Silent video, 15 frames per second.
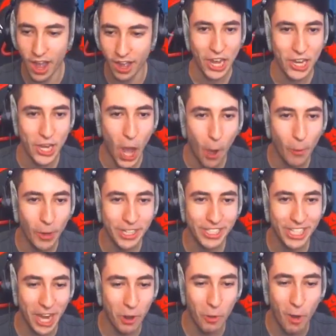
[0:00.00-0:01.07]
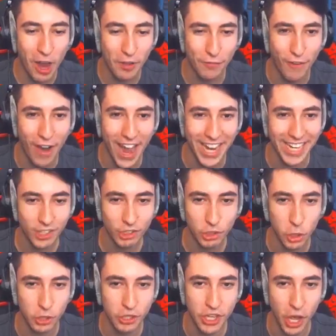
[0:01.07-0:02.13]
No one's gonna want to fight.
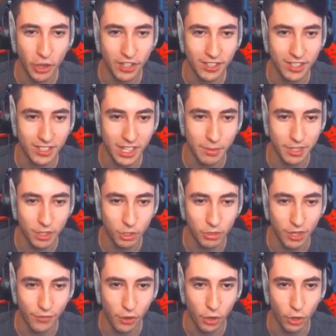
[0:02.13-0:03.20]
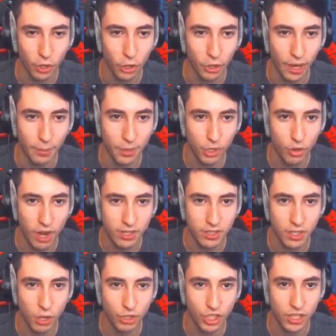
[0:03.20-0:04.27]
Dude, no, this is gonna be too difficult. Hold on, I'm gonna cross the
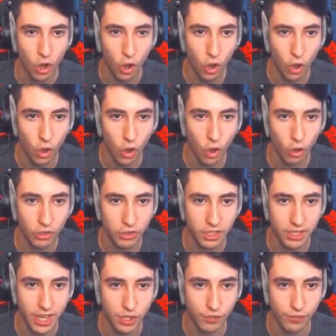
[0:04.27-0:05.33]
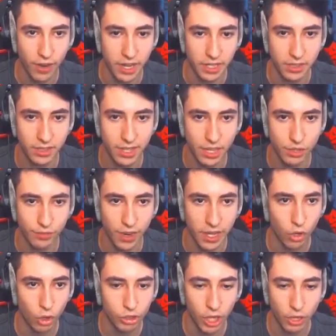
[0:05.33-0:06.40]
ocean. Oh, these guys are fighting.
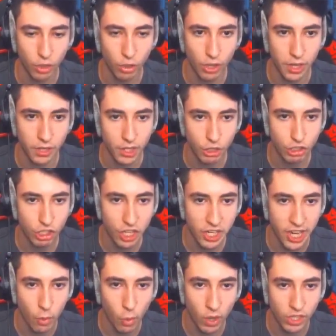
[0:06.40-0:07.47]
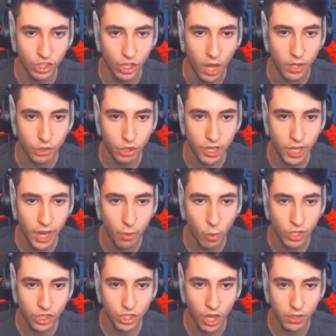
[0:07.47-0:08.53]
Hold on. They're just gonna get one
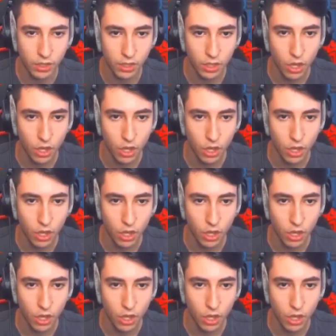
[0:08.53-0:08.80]
shot.